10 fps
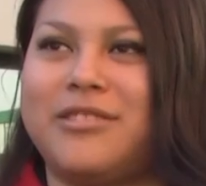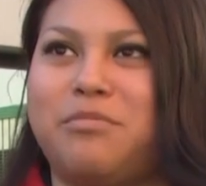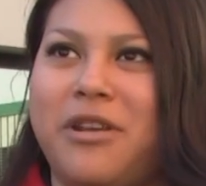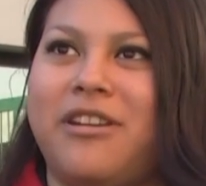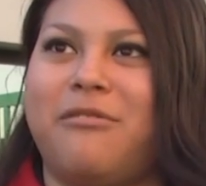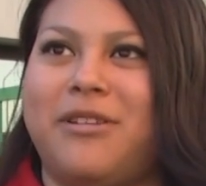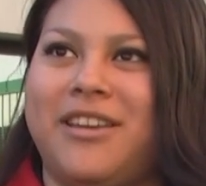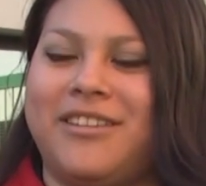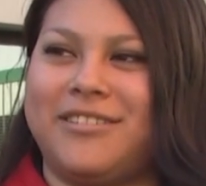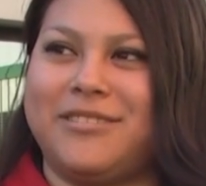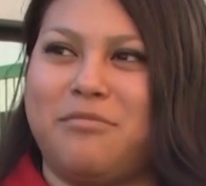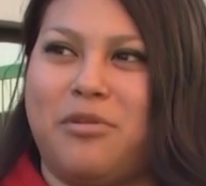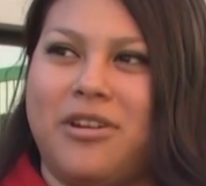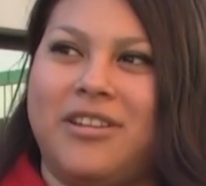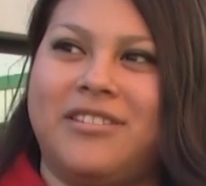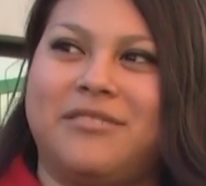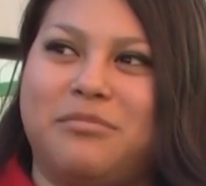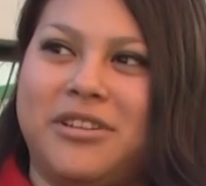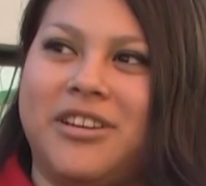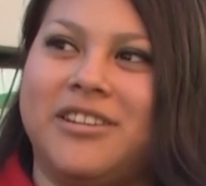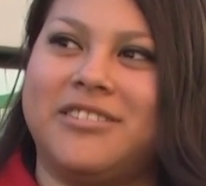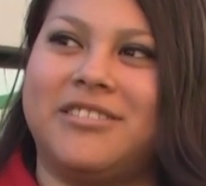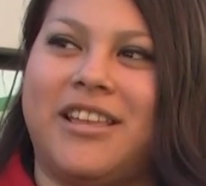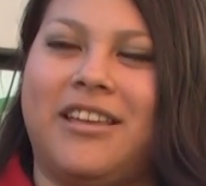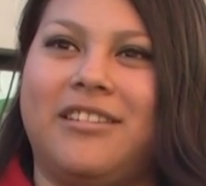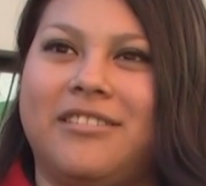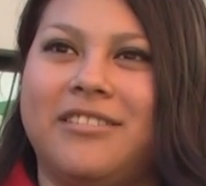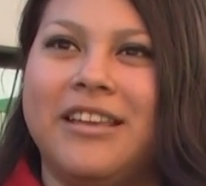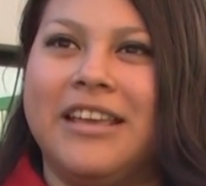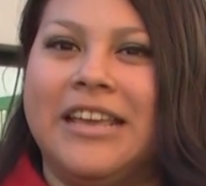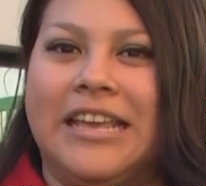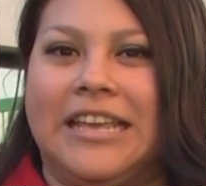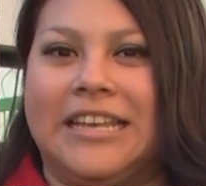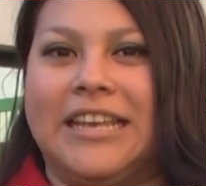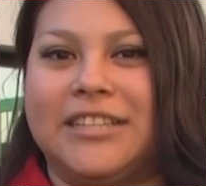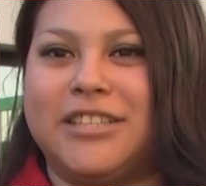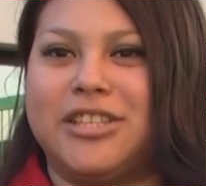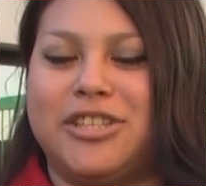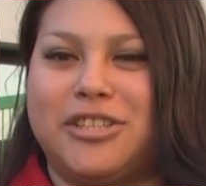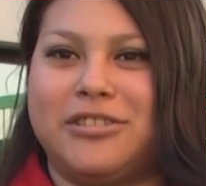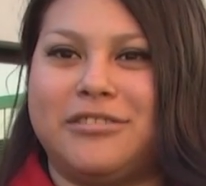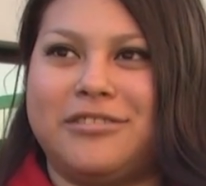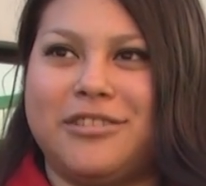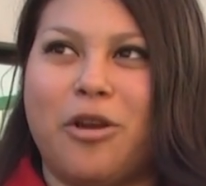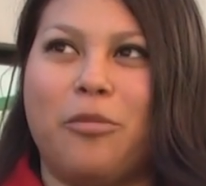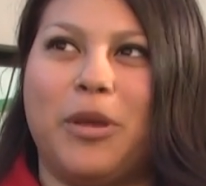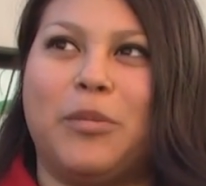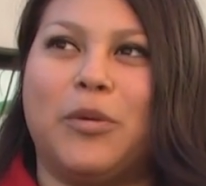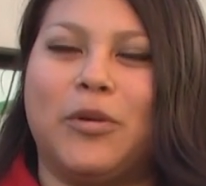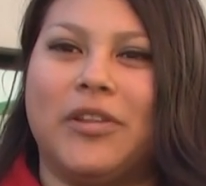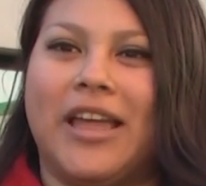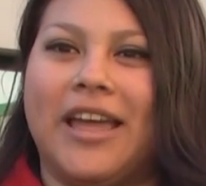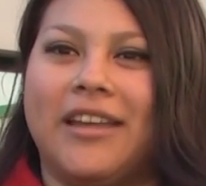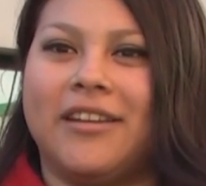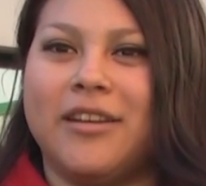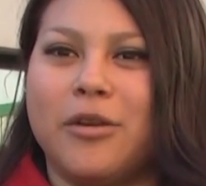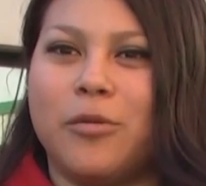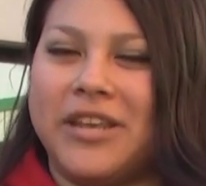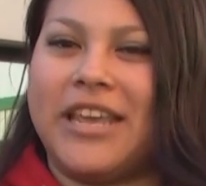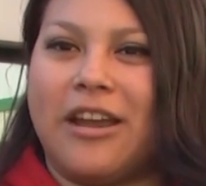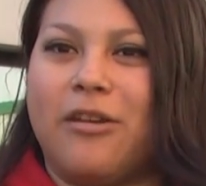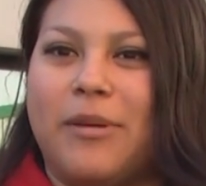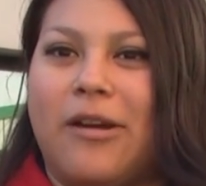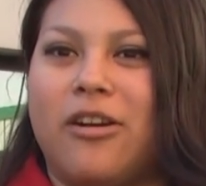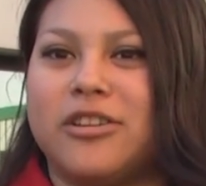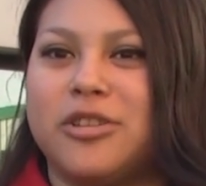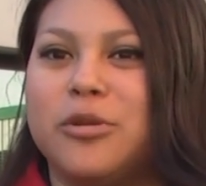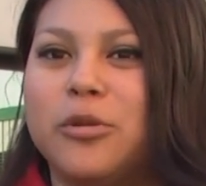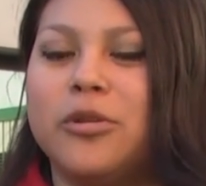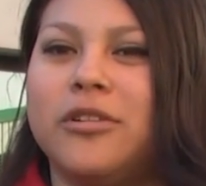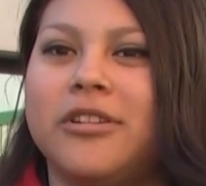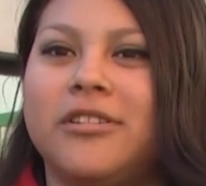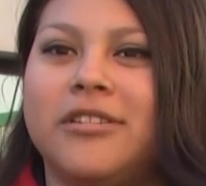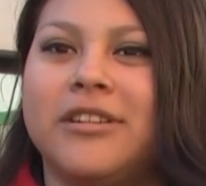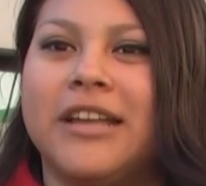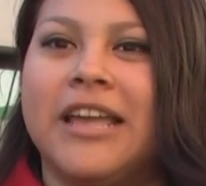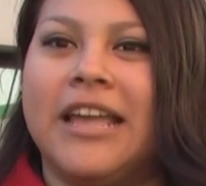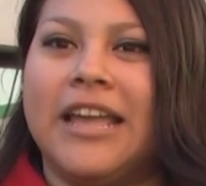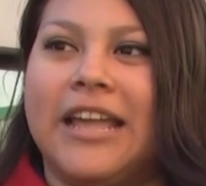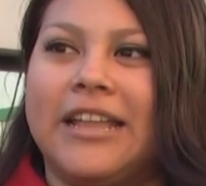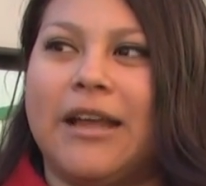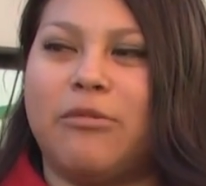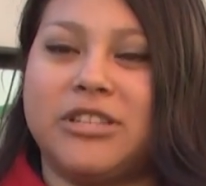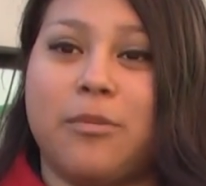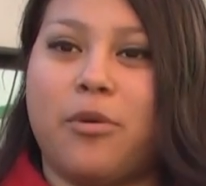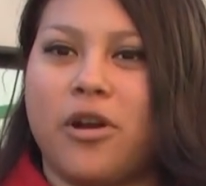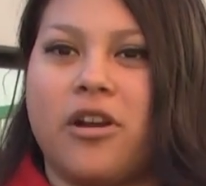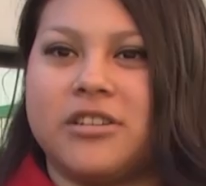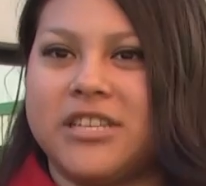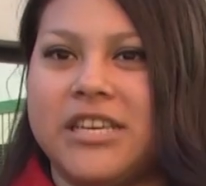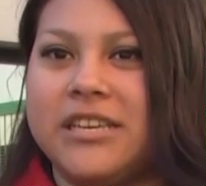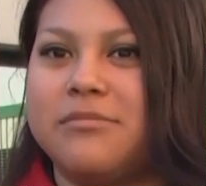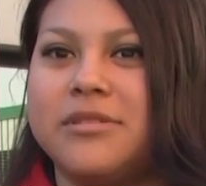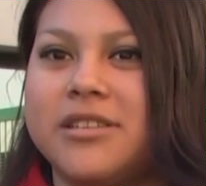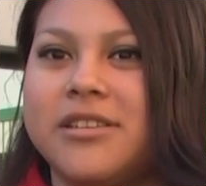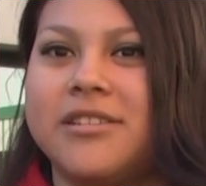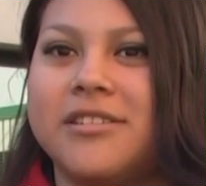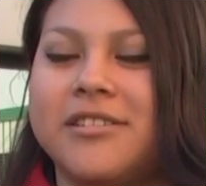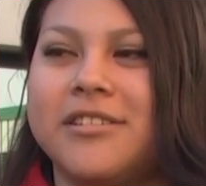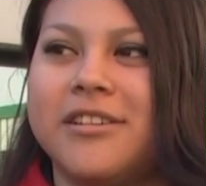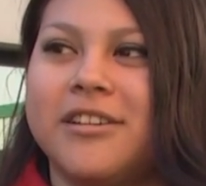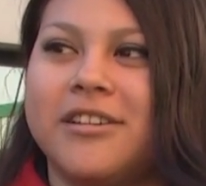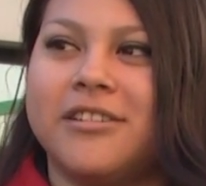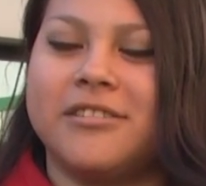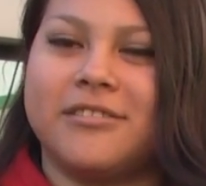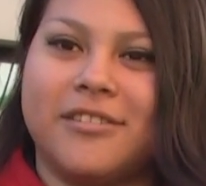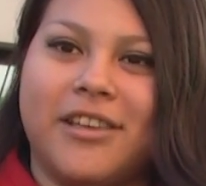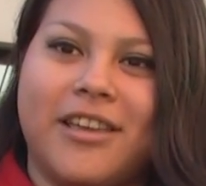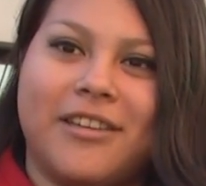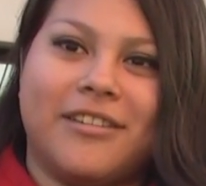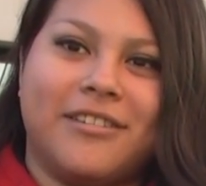Spirit Week is important because, like, it gets to sh show people that we care about our school and that we support our teams. So, yeah.